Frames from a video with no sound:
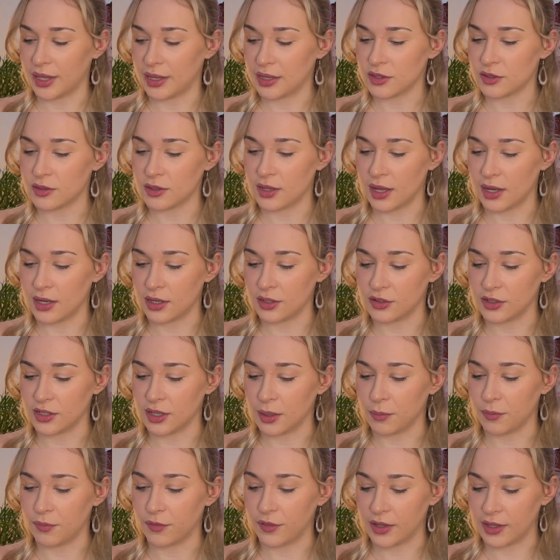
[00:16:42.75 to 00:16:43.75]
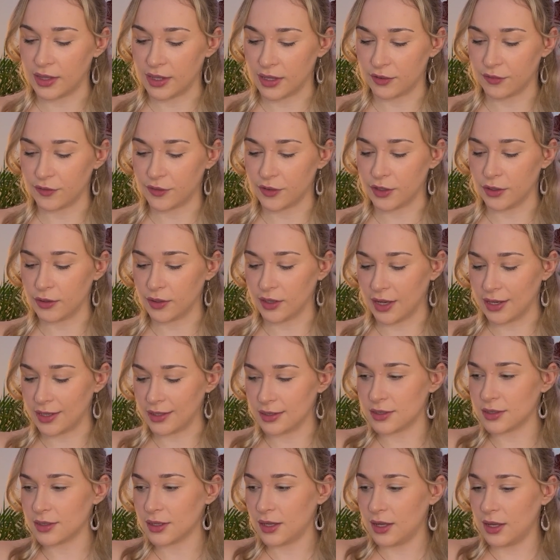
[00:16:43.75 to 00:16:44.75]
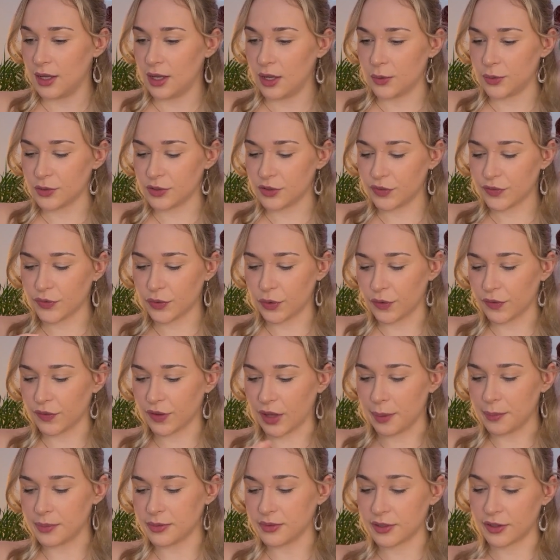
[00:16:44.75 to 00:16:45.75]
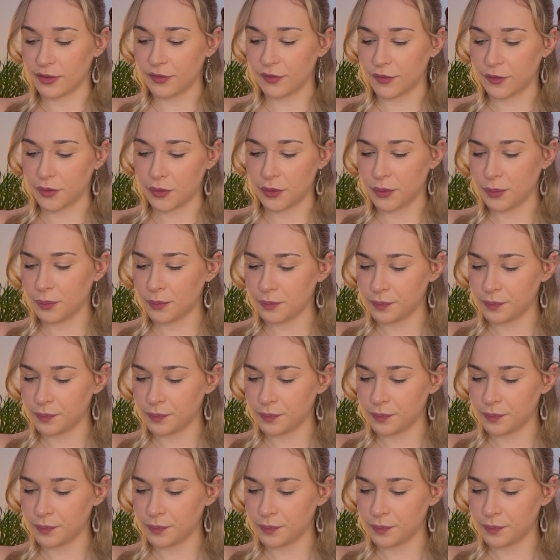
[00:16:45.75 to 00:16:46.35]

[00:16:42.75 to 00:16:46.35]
That's the energy I'm feeling for you guys. What's the Four of Cups here for?